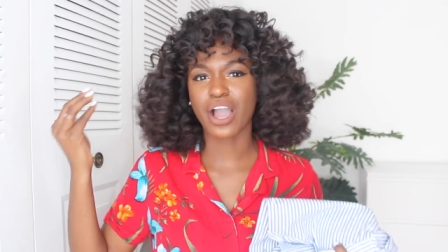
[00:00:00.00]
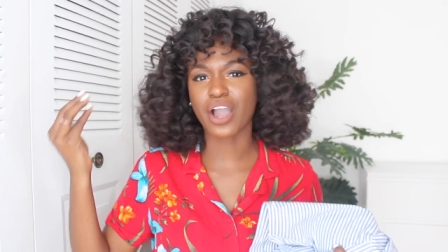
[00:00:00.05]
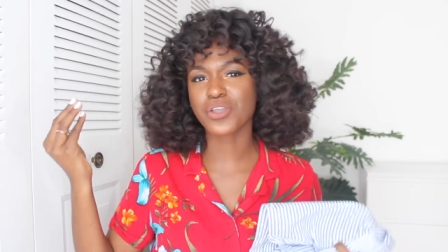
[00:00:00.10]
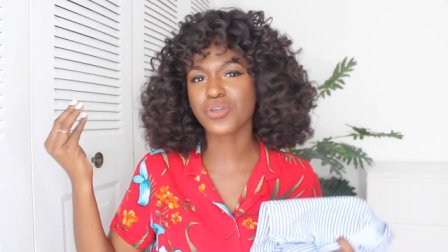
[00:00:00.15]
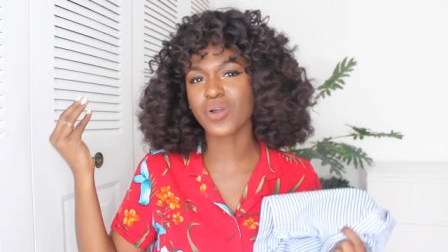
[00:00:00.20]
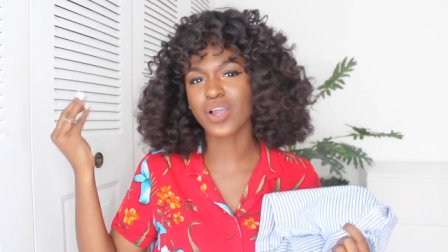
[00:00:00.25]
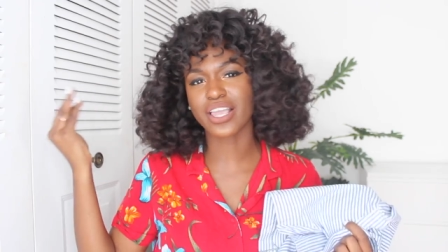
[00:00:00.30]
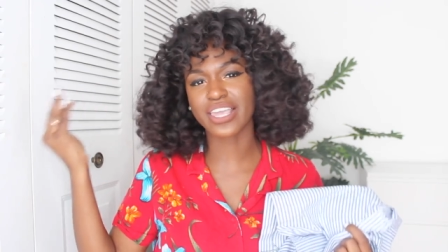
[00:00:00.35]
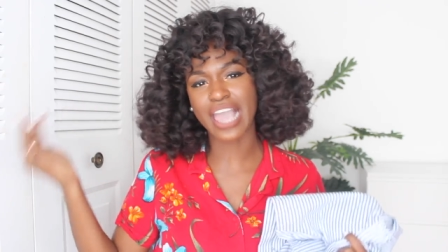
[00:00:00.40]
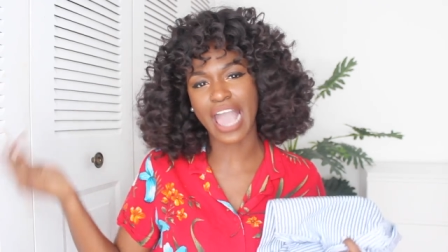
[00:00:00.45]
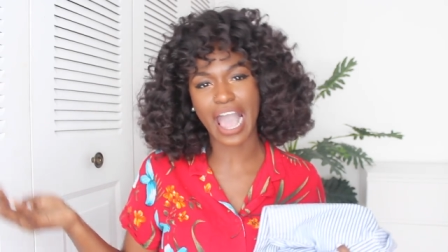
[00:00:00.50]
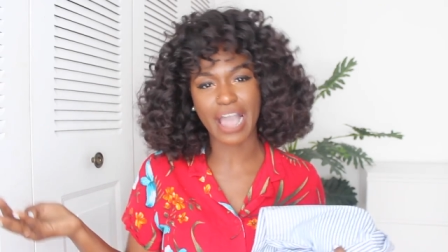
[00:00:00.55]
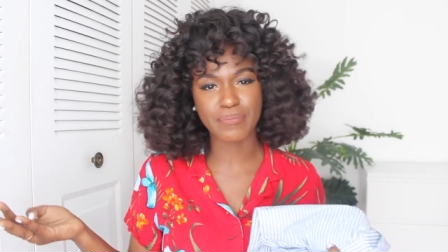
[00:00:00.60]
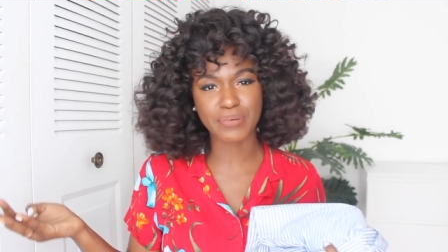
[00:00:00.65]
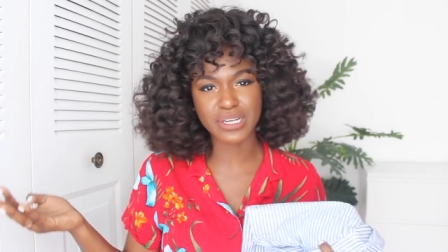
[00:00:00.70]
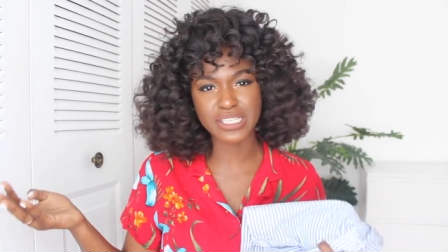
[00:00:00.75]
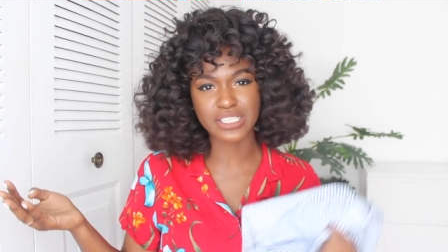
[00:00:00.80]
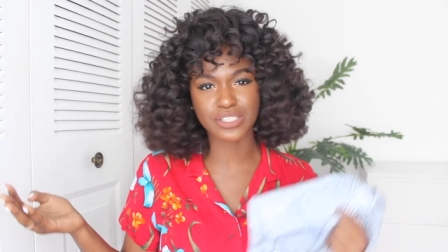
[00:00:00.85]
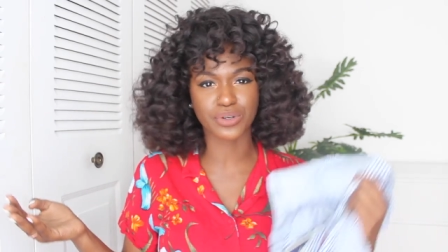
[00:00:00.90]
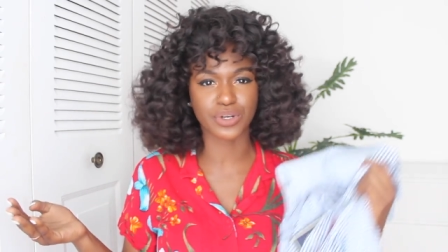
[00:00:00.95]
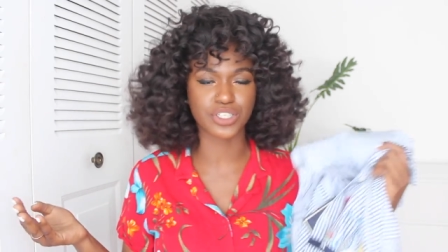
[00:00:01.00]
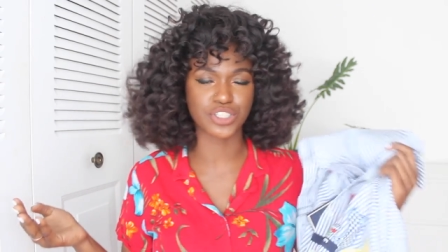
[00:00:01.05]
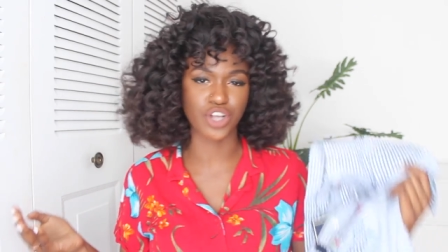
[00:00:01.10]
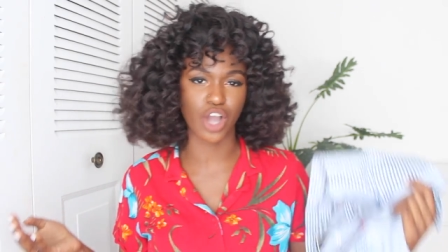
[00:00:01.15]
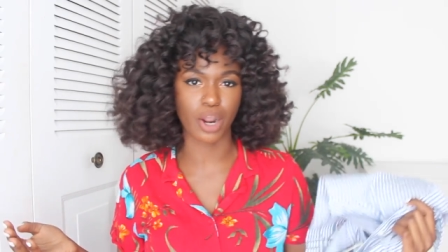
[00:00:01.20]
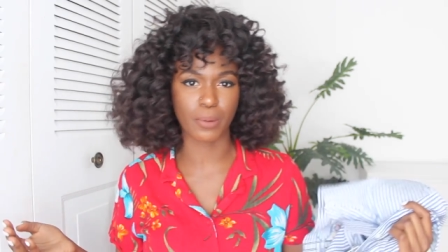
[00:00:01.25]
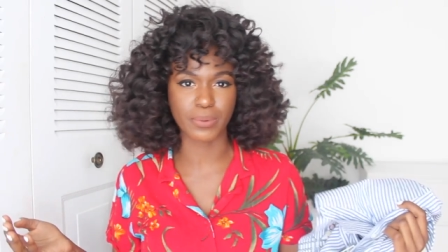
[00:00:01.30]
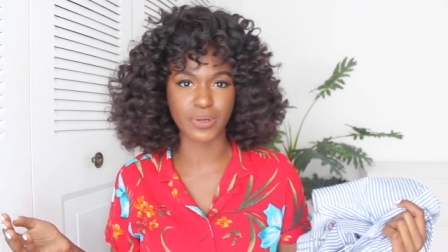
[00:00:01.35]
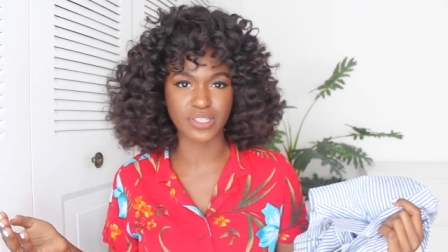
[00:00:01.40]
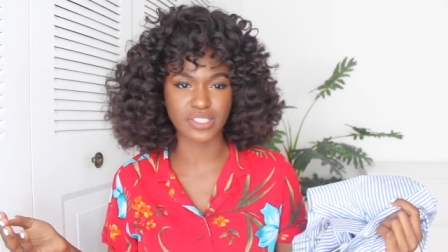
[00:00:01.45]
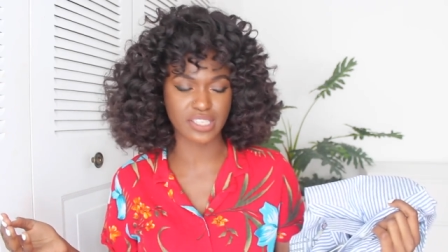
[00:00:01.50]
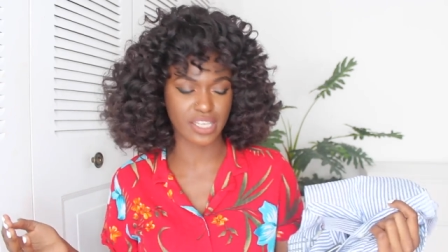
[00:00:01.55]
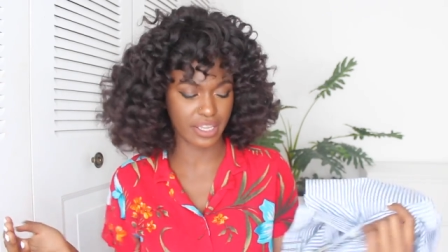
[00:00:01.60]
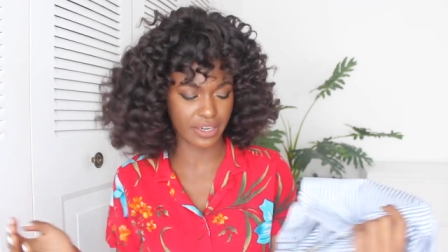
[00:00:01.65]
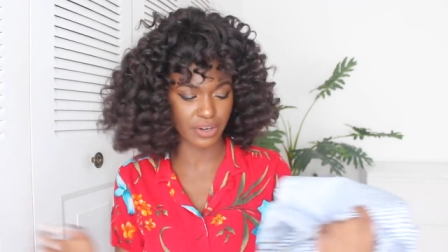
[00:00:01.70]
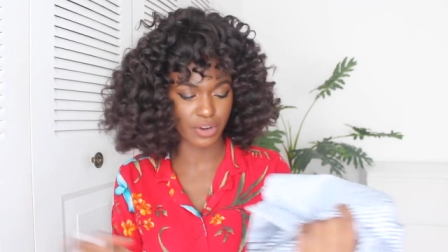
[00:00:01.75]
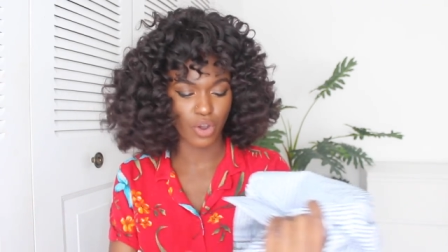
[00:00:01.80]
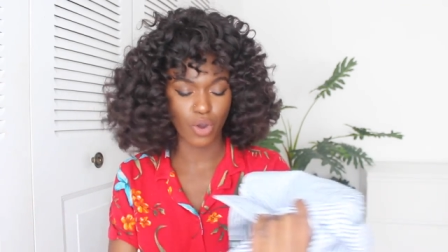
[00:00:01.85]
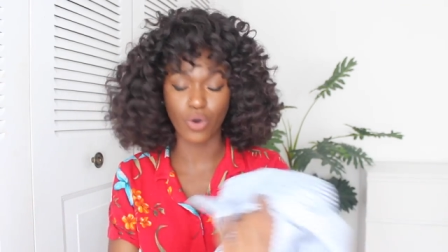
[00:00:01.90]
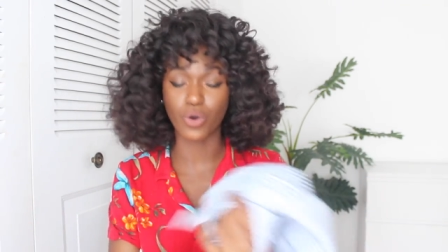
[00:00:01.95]
Are you a cat person or a dog
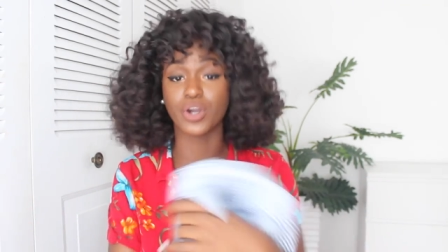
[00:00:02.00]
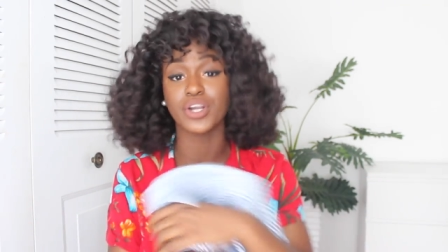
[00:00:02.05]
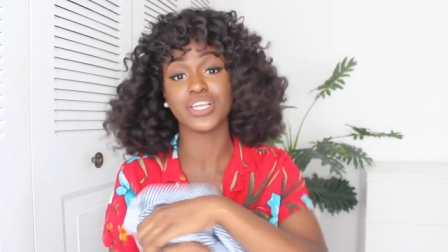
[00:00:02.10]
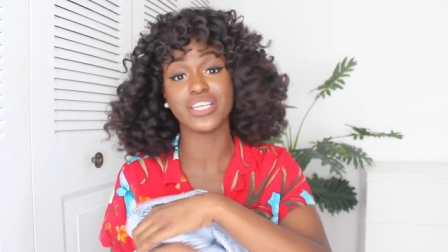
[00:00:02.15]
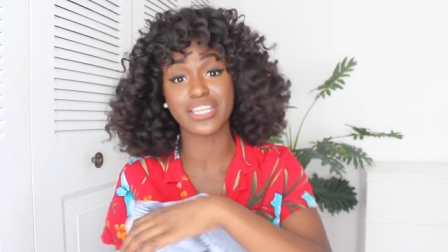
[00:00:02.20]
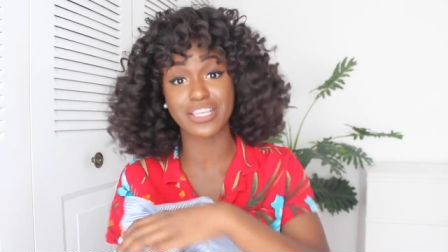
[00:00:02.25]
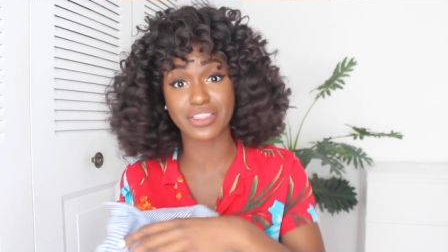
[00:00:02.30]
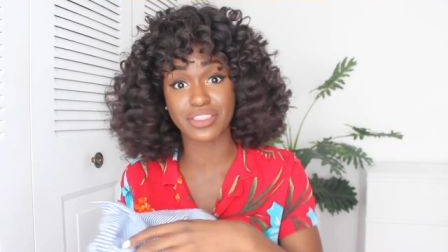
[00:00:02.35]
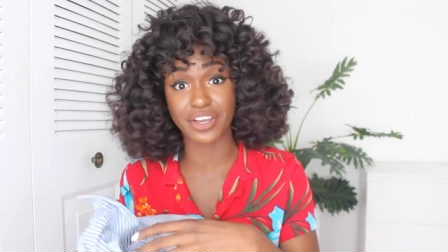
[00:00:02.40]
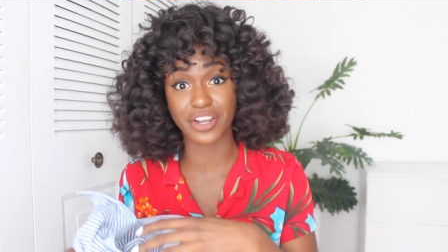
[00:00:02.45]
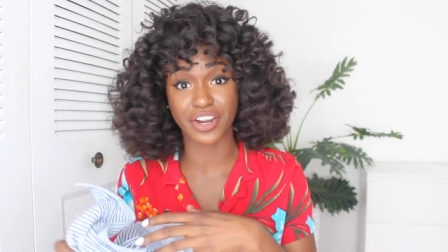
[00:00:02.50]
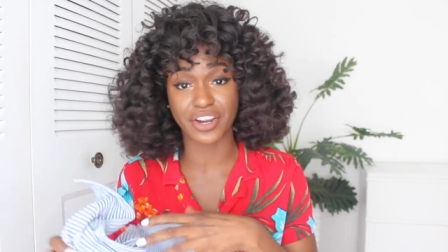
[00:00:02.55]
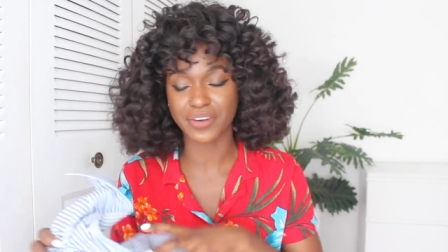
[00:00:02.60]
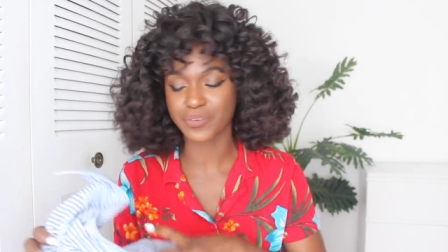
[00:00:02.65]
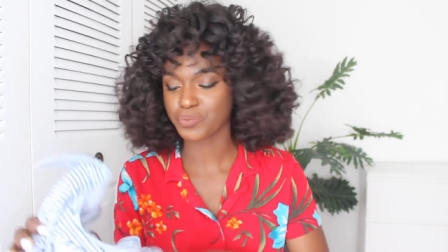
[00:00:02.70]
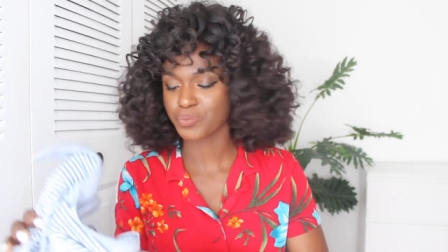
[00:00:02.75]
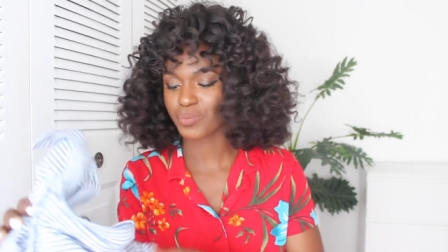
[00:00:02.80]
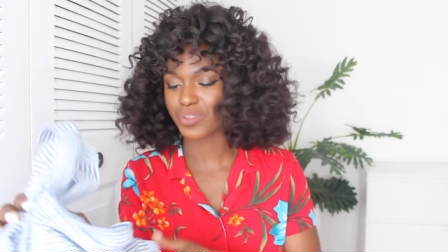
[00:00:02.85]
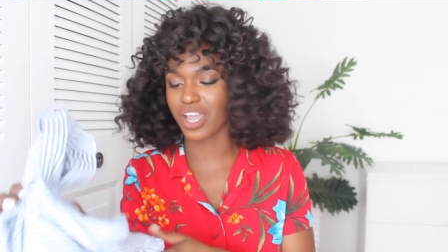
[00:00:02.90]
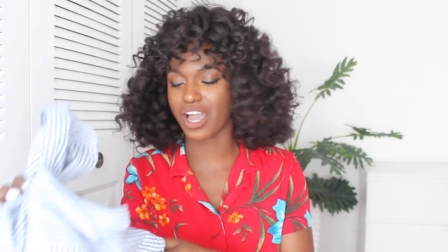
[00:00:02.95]
person or neither?